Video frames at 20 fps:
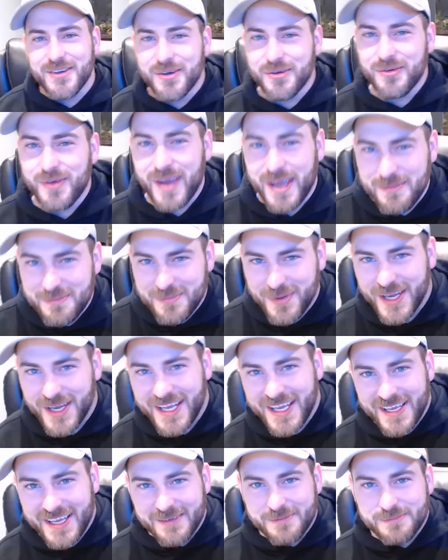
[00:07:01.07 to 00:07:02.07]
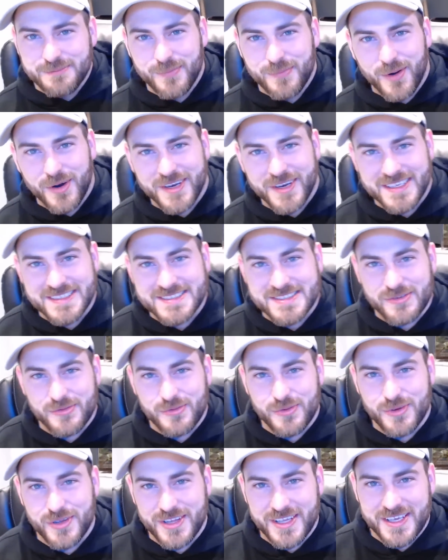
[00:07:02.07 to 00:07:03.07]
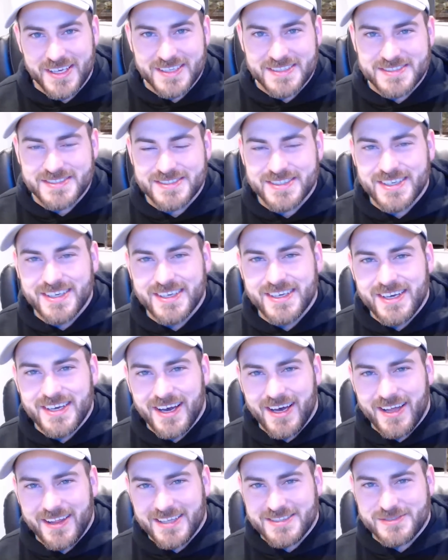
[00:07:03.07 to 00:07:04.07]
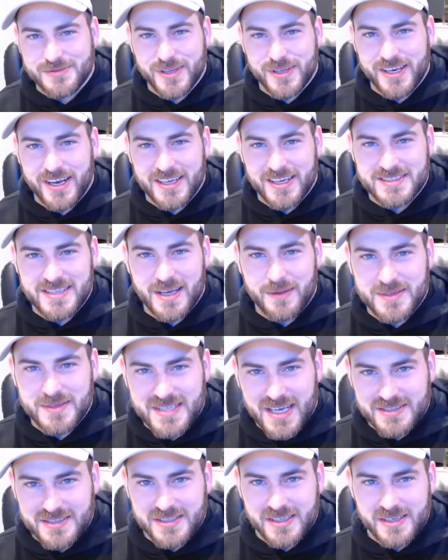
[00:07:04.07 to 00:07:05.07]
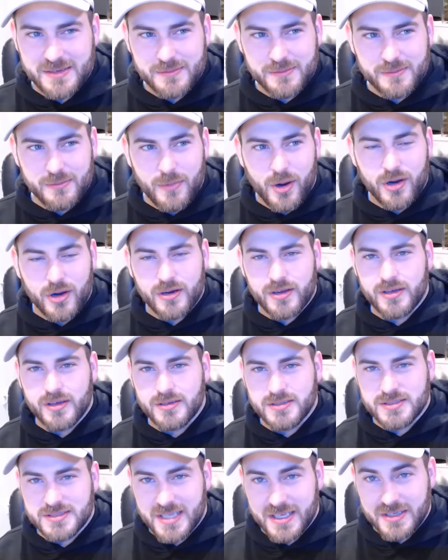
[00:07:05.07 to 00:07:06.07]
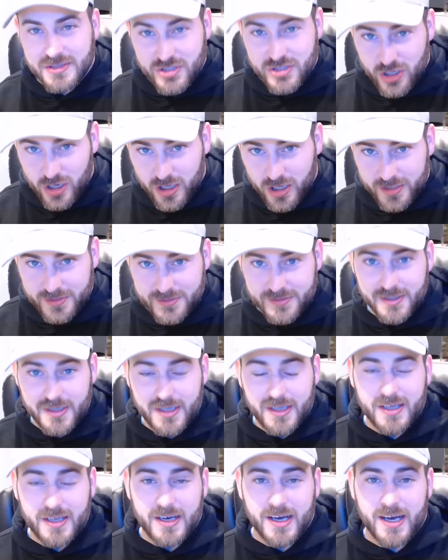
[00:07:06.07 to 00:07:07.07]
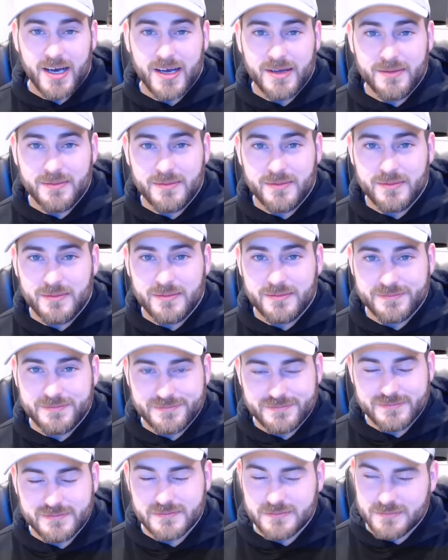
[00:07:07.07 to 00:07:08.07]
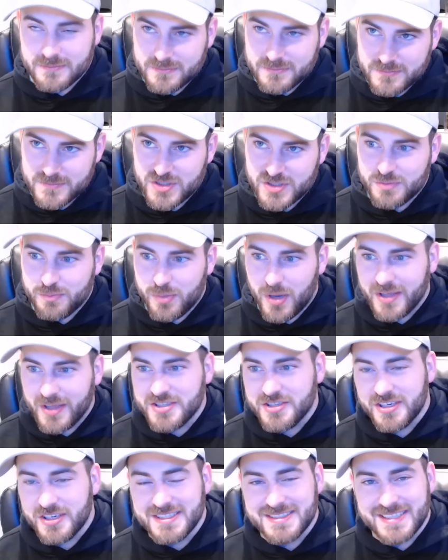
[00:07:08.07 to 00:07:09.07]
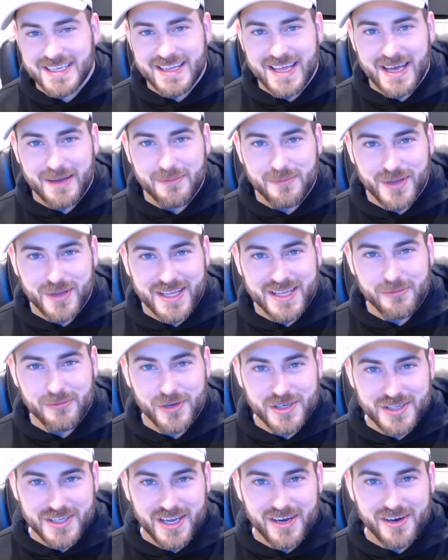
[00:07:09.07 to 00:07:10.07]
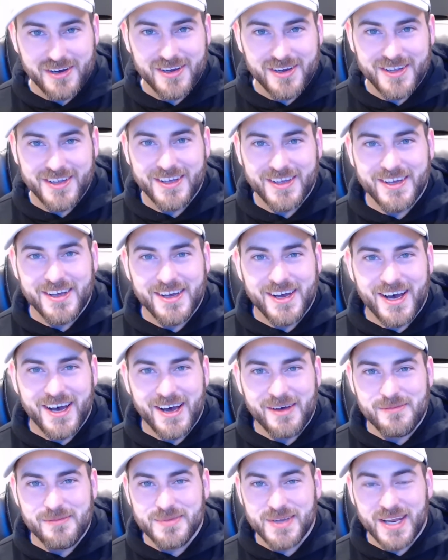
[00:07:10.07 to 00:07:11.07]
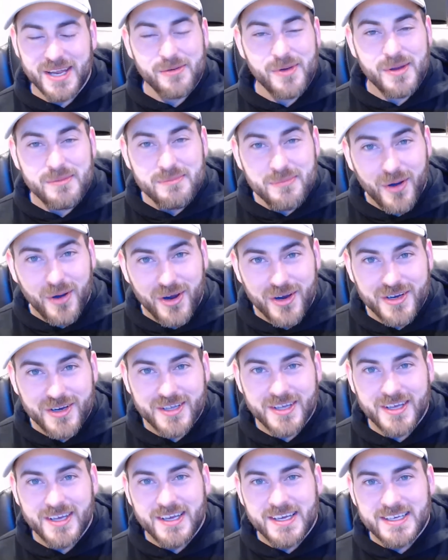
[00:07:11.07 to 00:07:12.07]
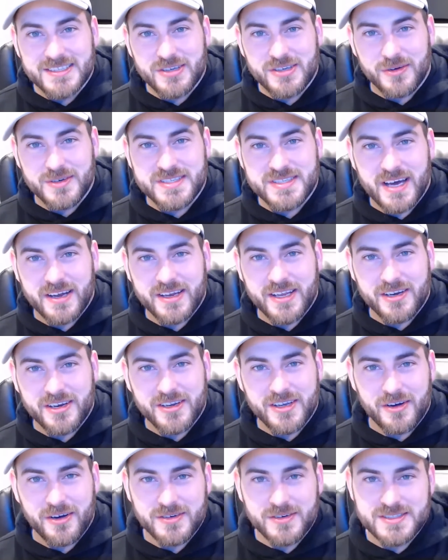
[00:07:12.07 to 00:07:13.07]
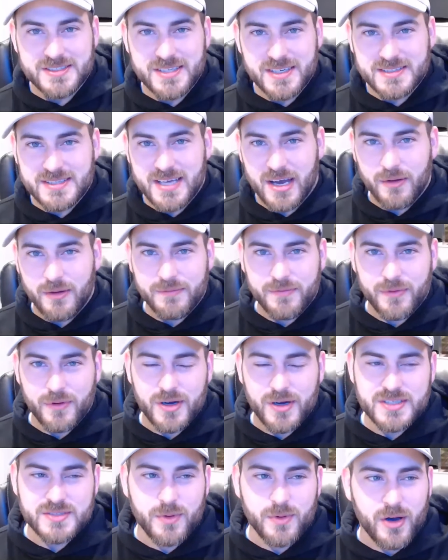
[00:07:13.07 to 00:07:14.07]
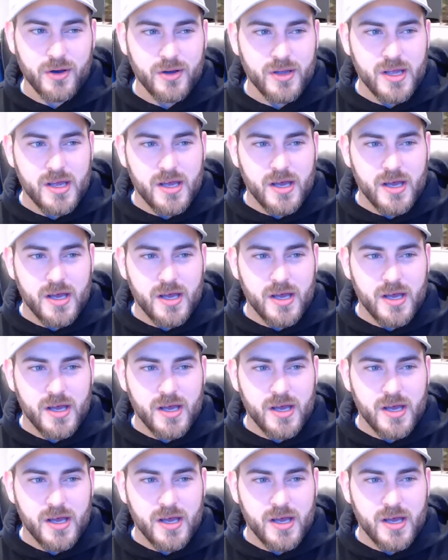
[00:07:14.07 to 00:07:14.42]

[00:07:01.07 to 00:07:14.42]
great buddy Marcus Aurelius, that's really not his name. It's actually Mark St. John. Probably shouldn't have said that, but he wouldn't care. But anyway, Mark is always down here. He always does help for us. Well,